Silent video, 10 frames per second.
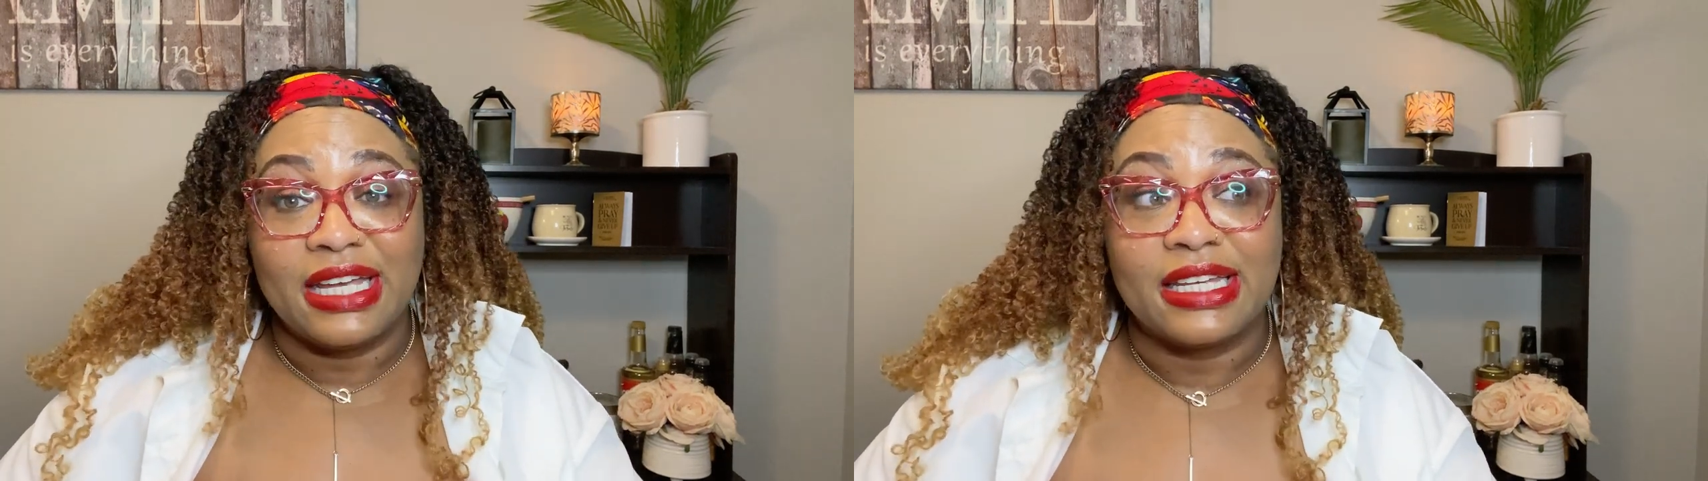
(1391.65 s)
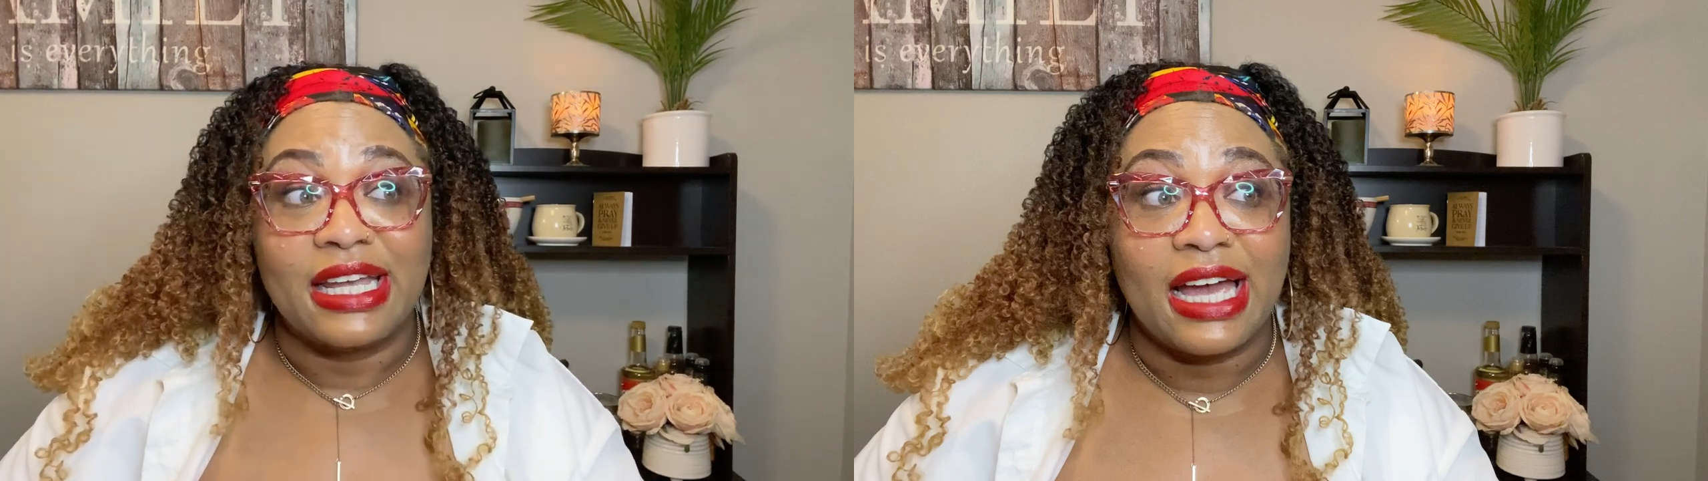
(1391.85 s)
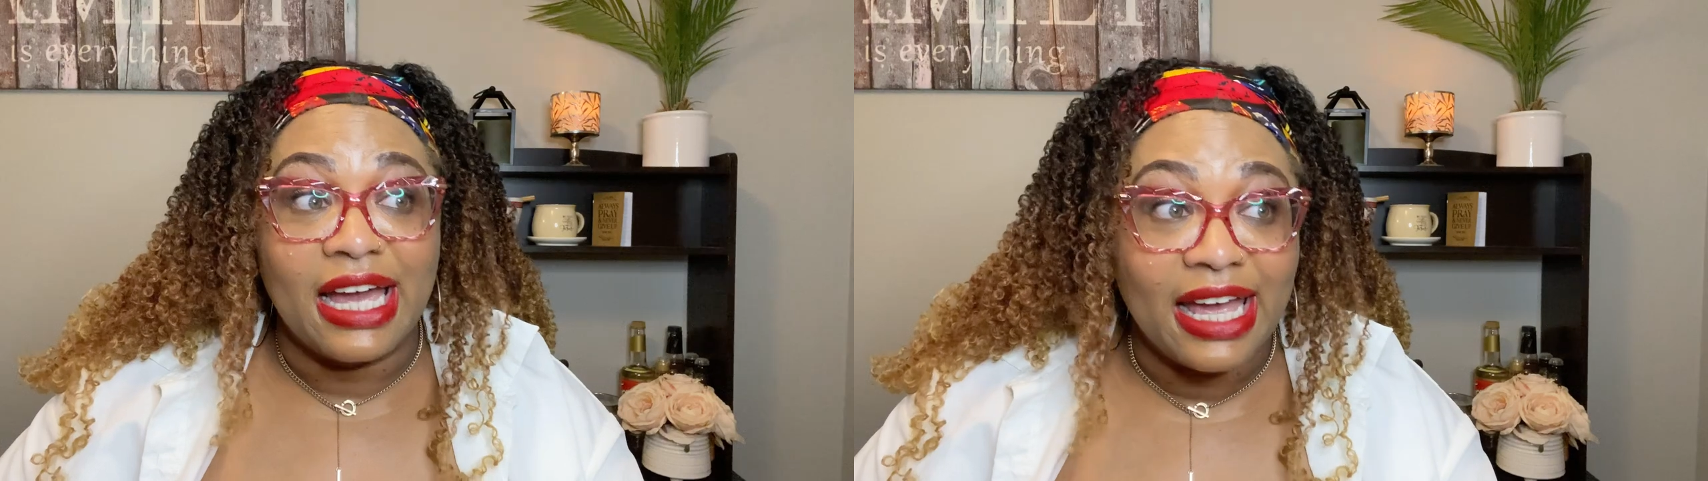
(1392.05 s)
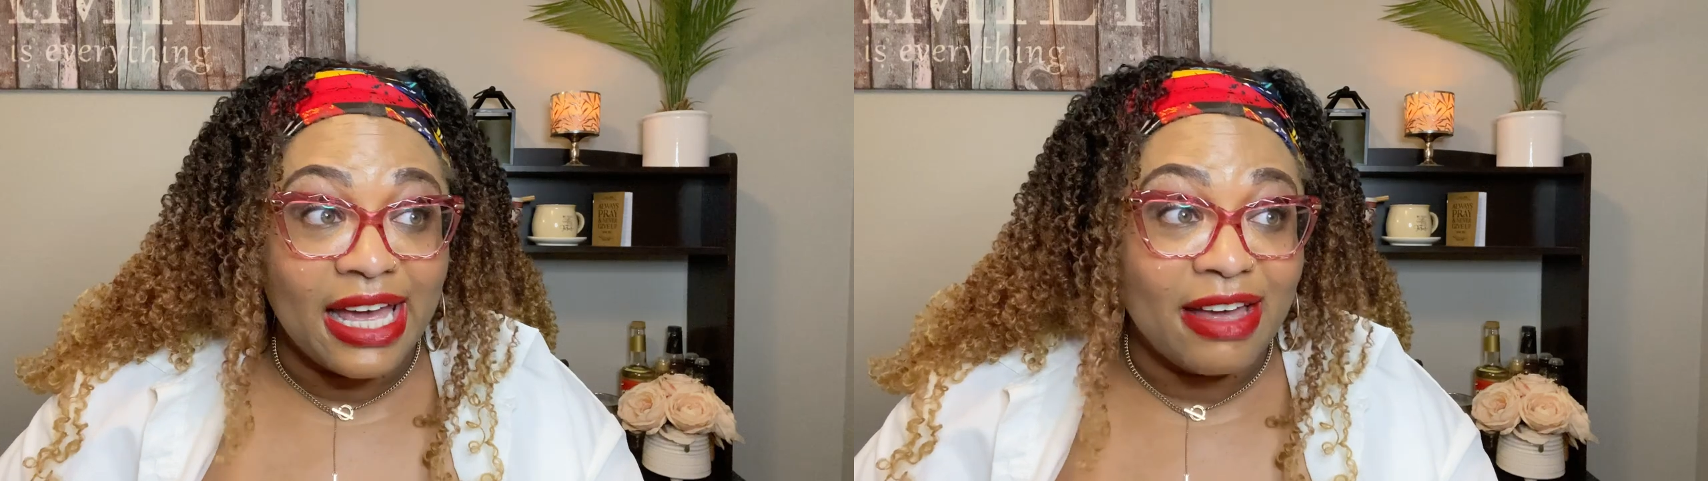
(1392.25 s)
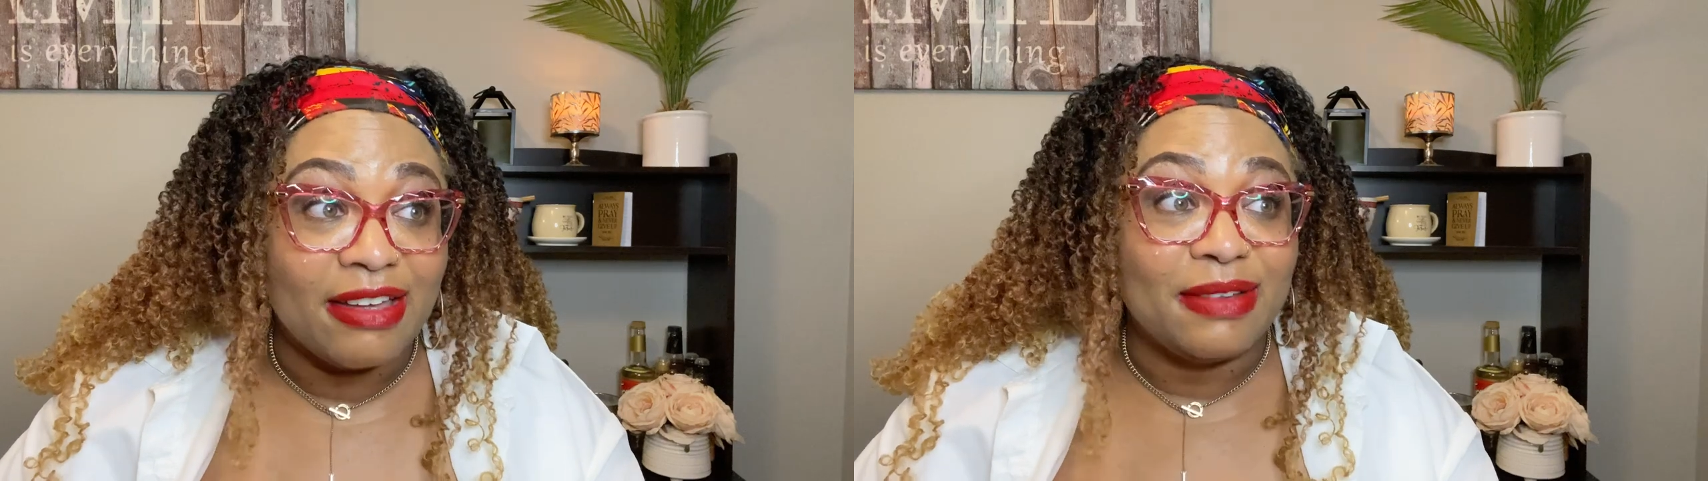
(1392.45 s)
and I
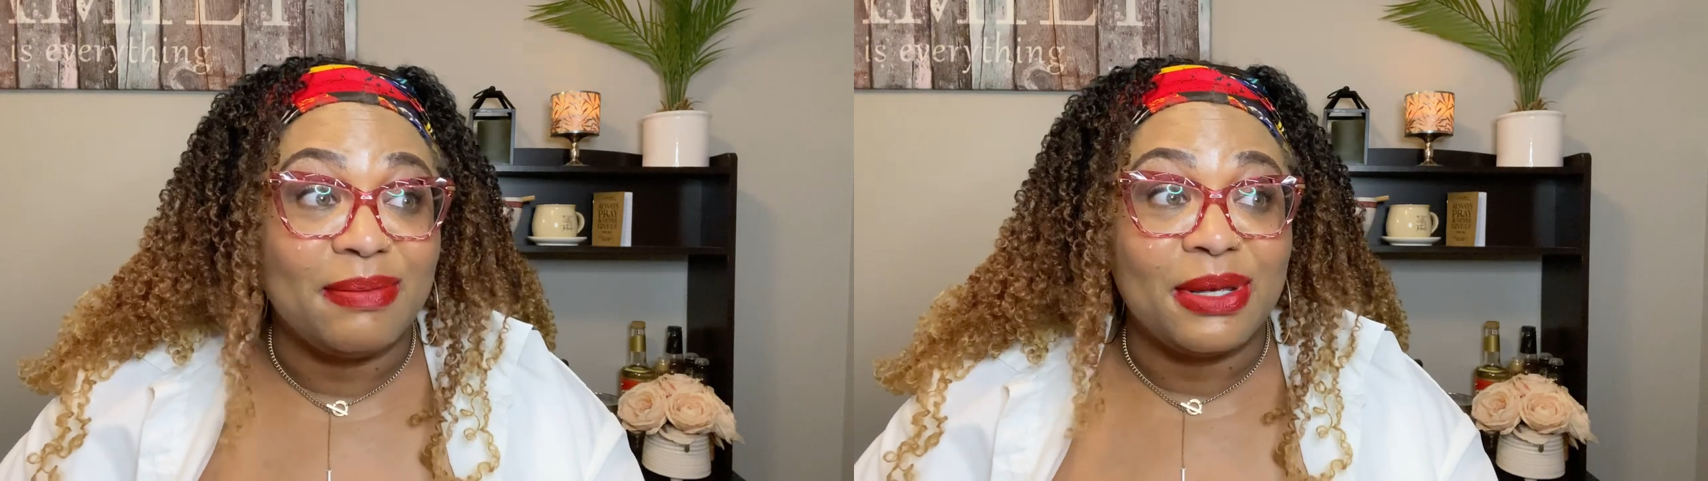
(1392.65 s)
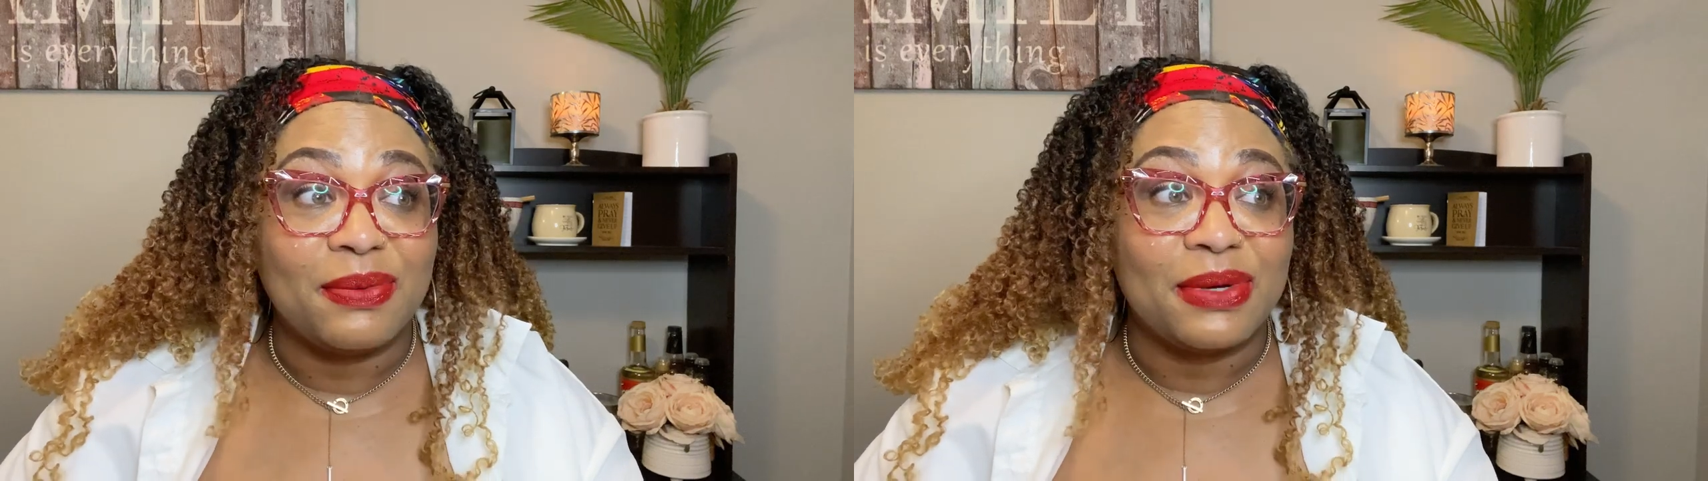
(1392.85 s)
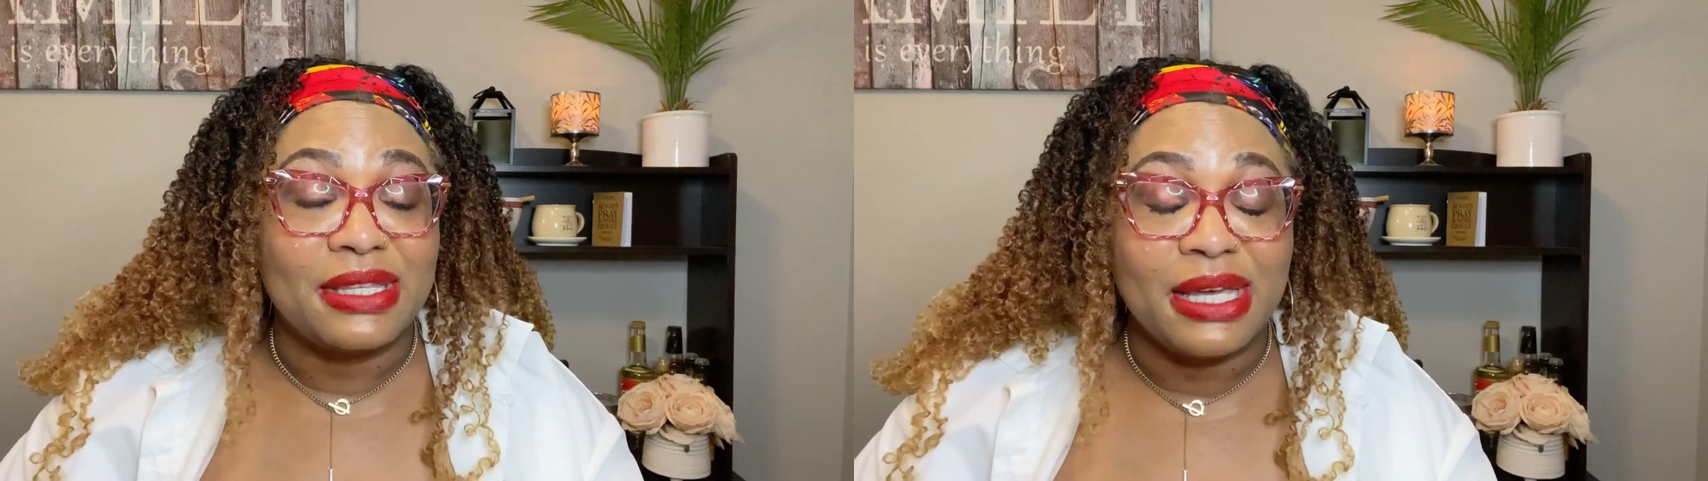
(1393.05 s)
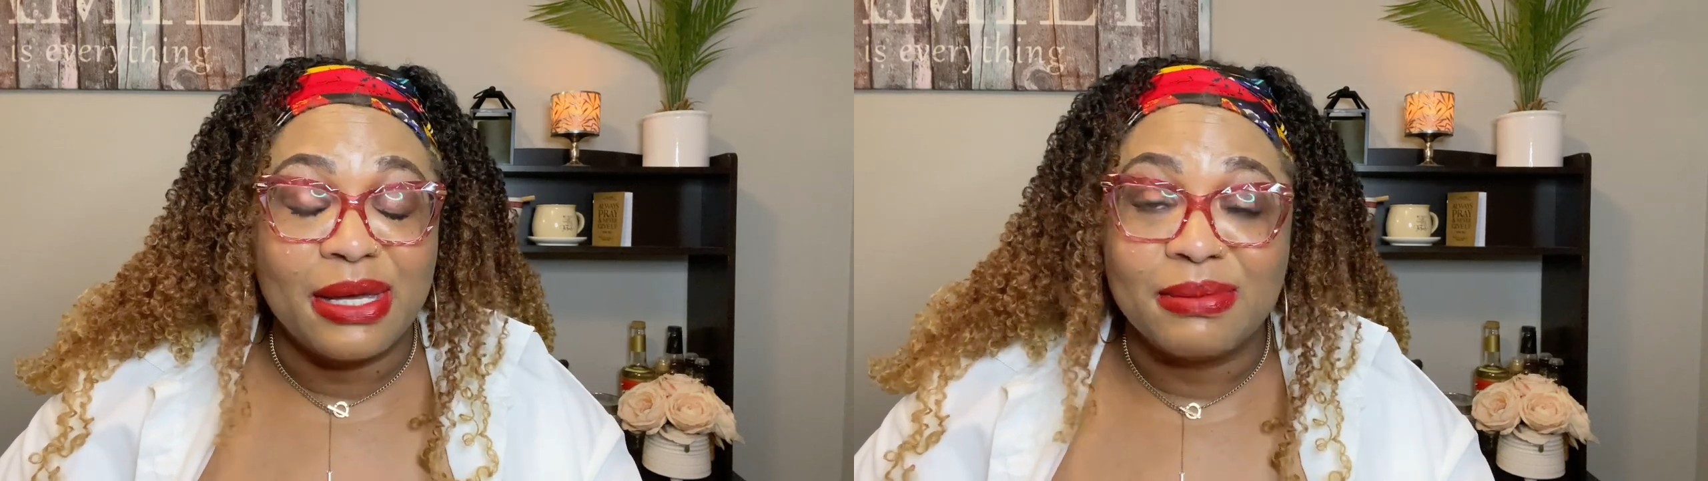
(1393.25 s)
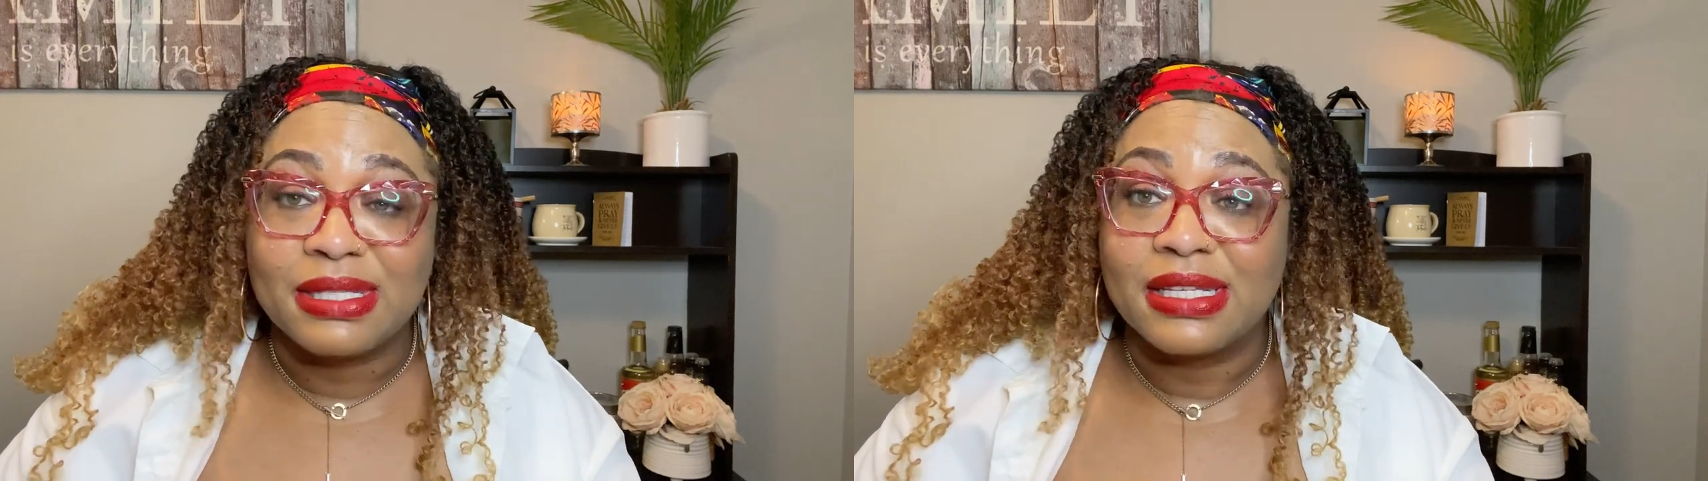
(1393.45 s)
had been with him